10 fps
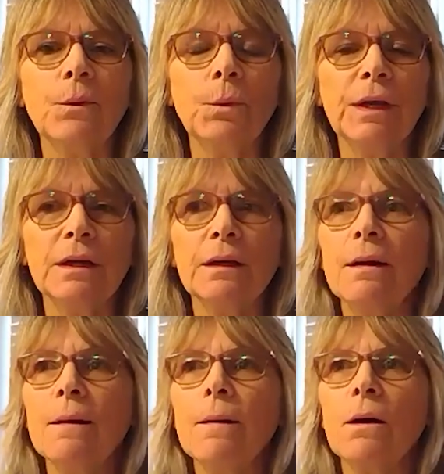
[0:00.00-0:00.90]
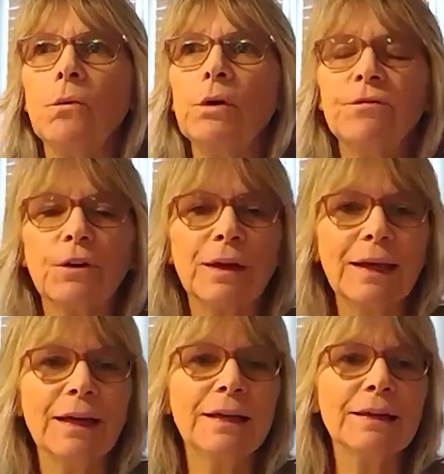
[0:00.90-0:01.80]
we
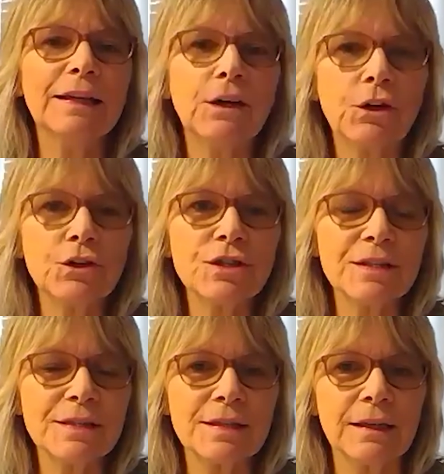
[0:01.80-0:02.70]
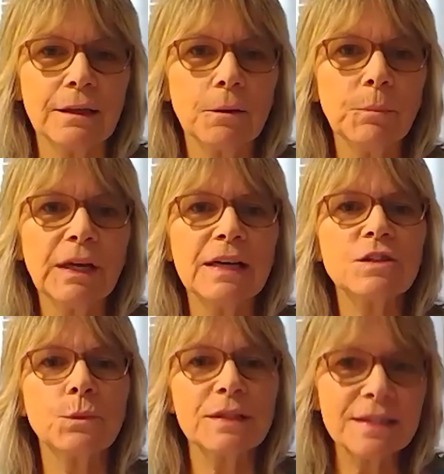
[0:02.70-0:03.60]
forget the urgency, because
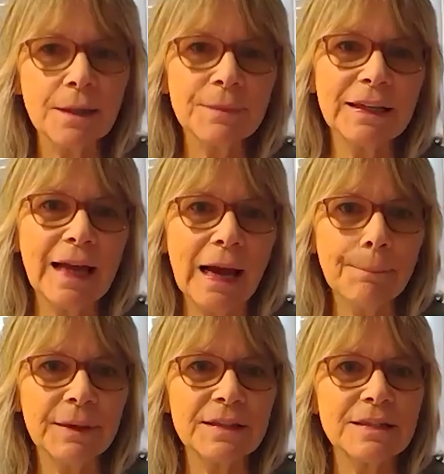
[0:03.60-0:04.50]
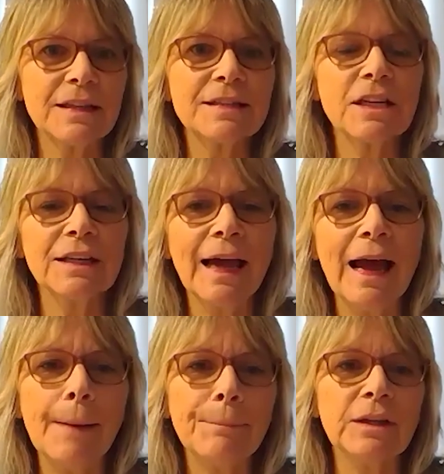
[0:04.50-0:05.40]
when something happens, it's going to
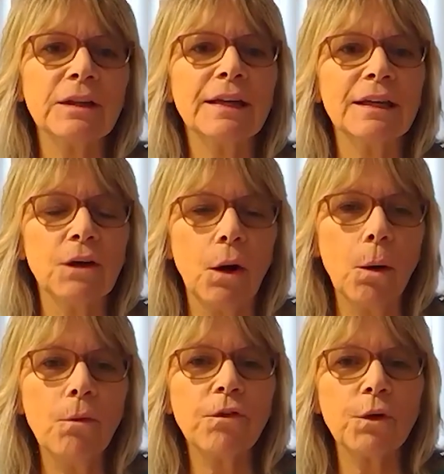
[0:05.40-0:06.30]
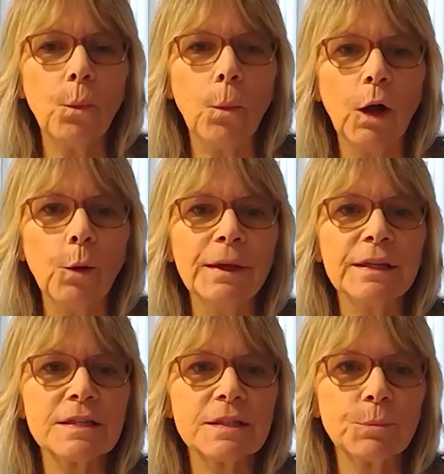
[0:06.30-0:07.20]
happen like an overwhelming
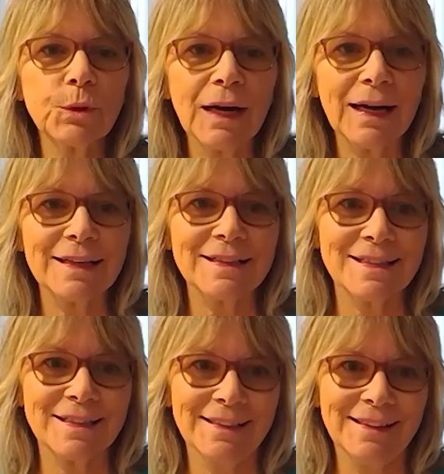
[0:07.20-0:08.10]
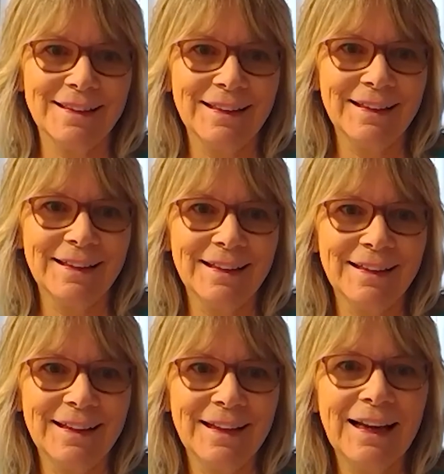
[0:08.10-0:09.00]
surprise.
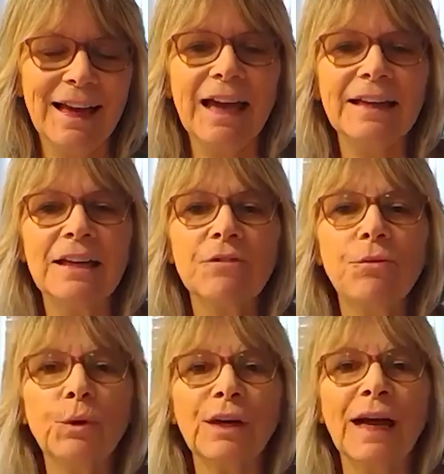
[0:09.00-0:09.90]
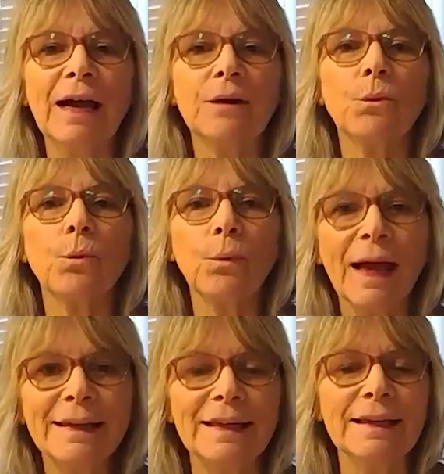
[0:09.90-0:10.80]
And if we're not
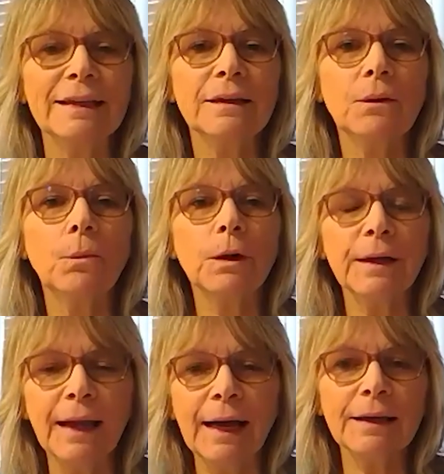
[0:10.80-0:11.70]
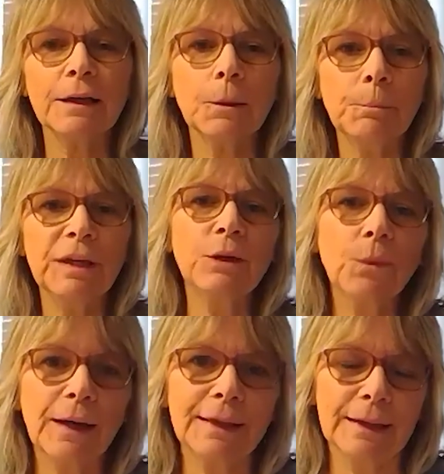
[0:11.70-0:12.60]
ready, we're not going to be
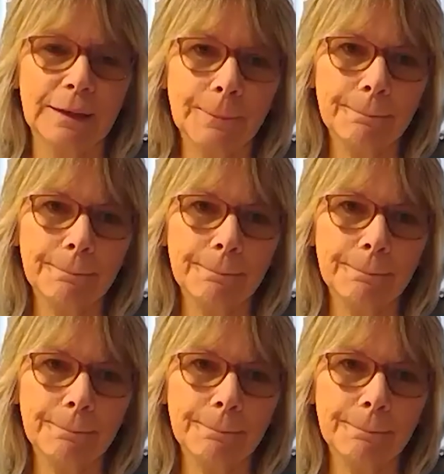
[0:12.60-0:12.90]
ready,